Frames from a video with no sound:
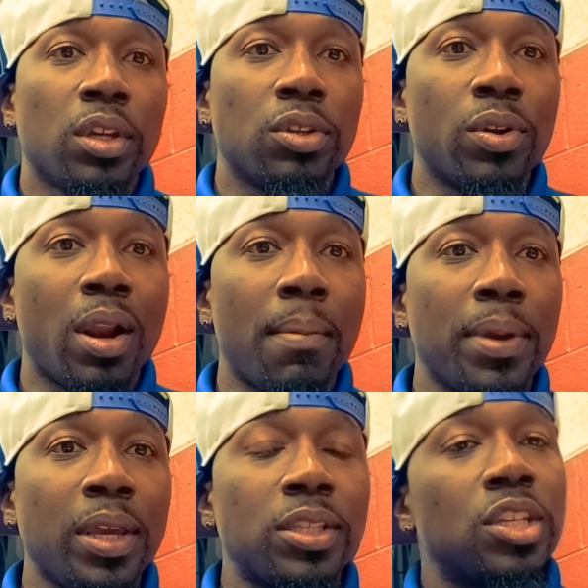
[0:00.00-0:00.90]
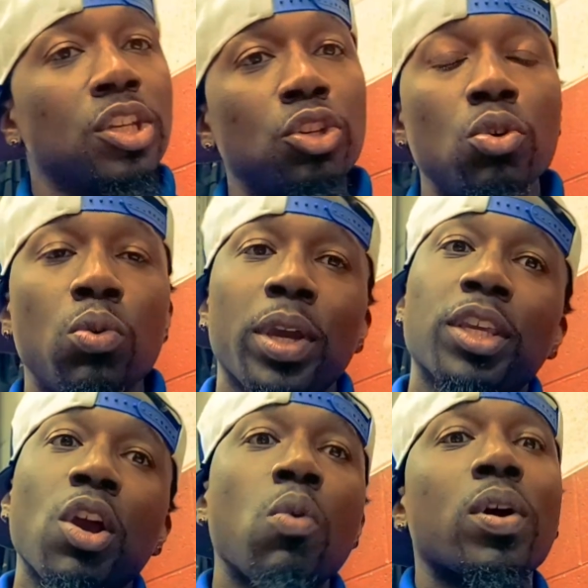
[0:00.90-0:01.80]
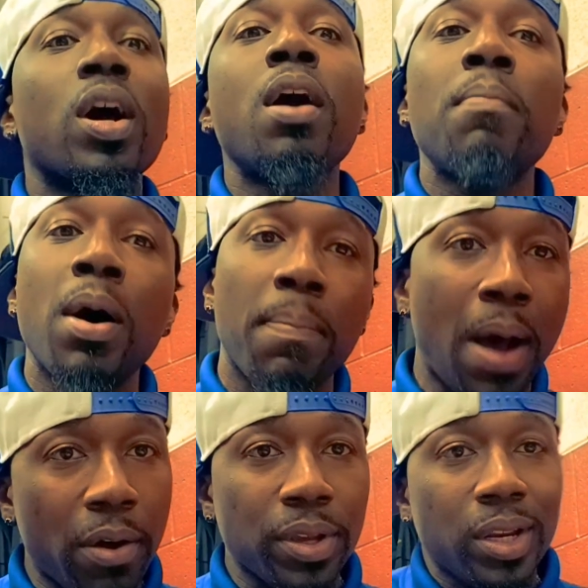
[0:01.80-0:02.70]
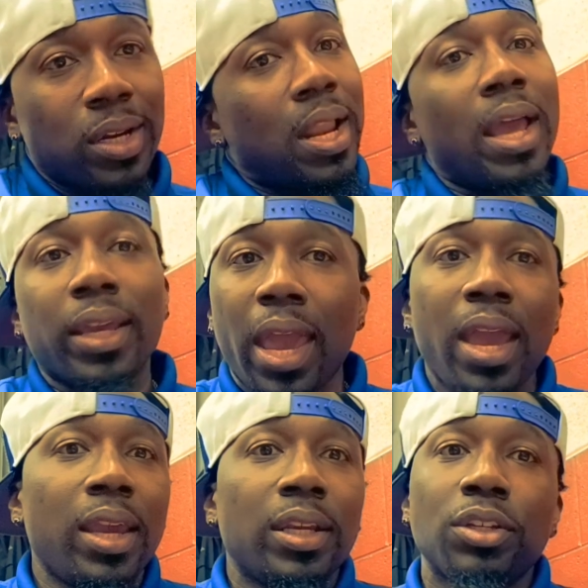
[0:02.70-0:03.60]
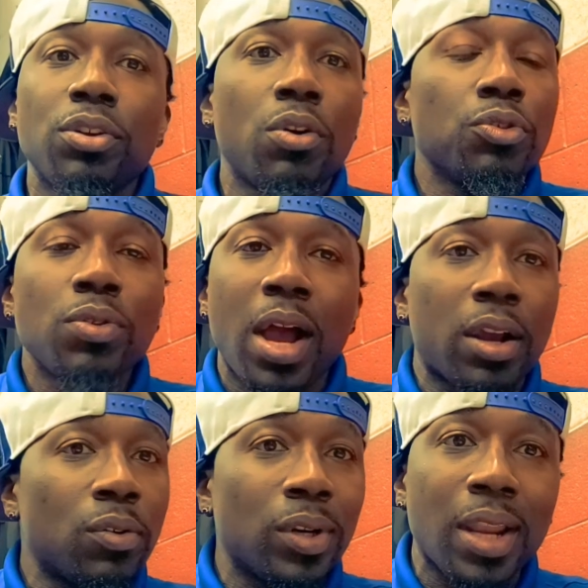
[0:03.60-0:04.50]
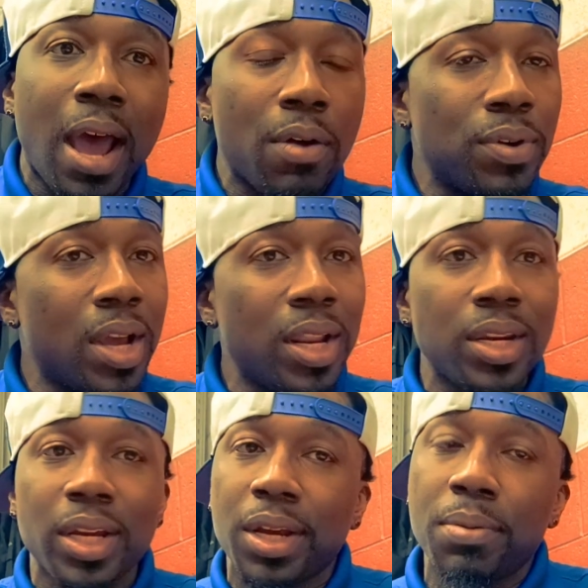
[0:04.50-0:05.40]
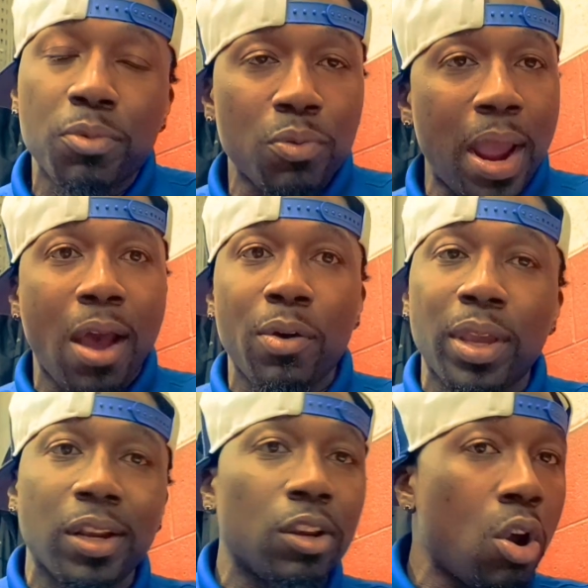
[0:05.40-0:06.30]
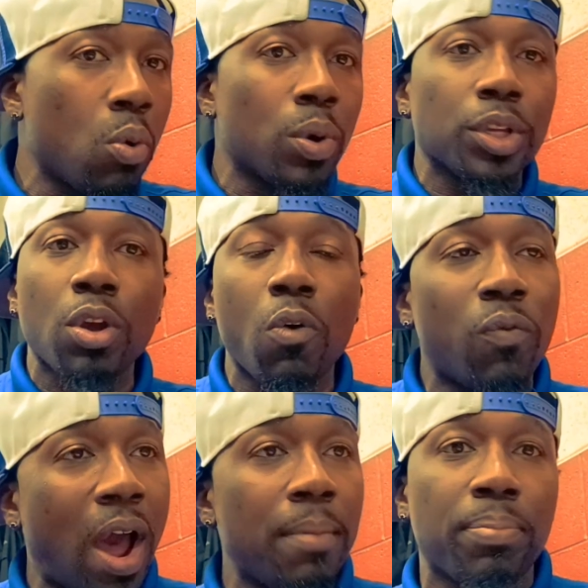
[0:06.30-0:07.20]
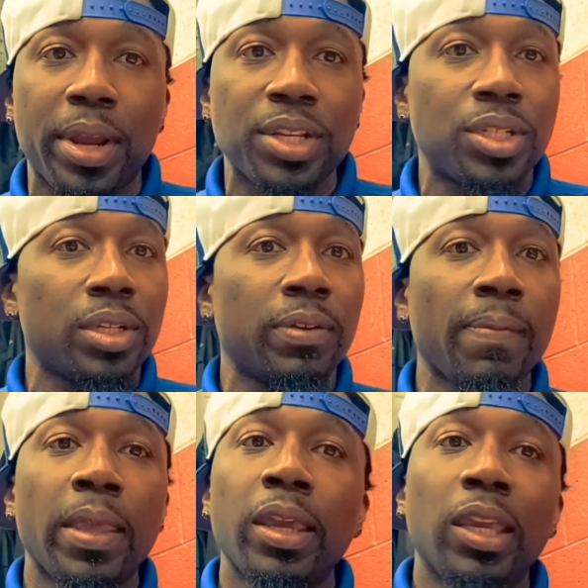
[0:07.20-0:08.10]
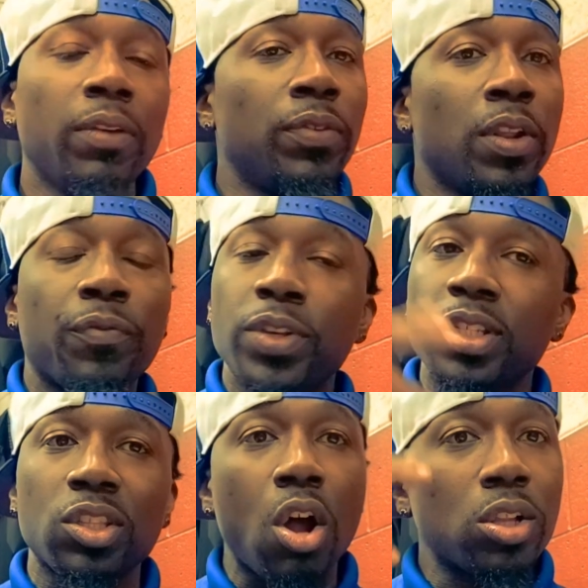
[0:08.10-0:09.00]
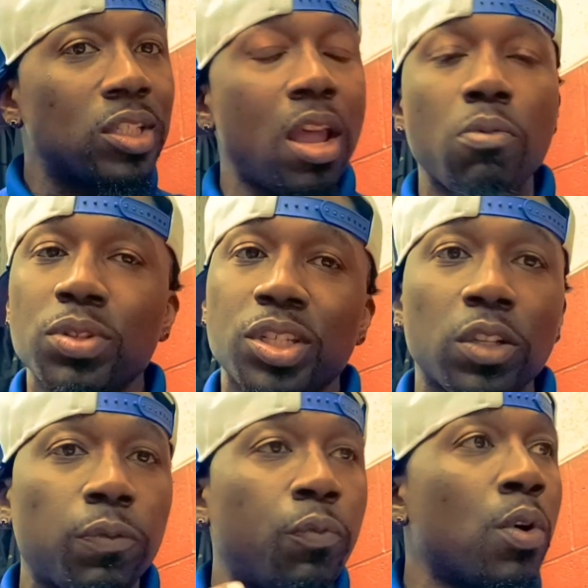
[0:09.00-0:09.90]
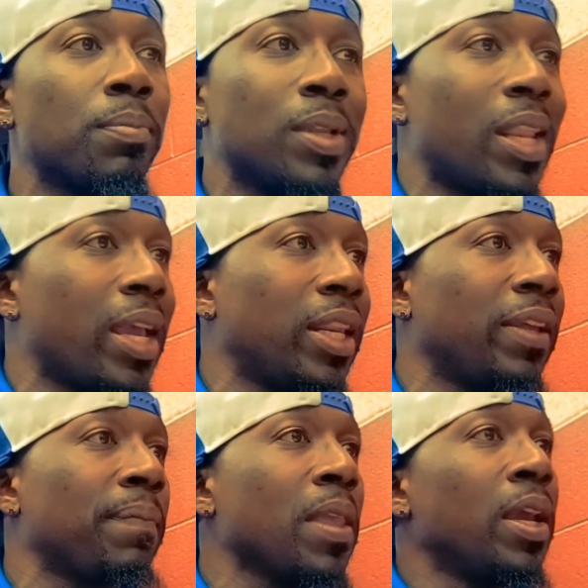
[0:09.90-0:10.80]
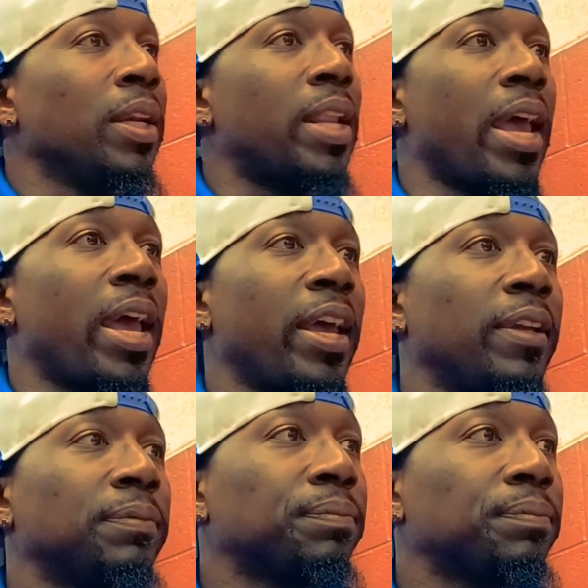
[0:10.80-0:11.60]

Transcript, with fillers: You know what I mean? To you and your come up out here. Like, hey, you know, you're not going to allow nothing to come around and lower your vibration. Even if it's thoughts that was just formulated that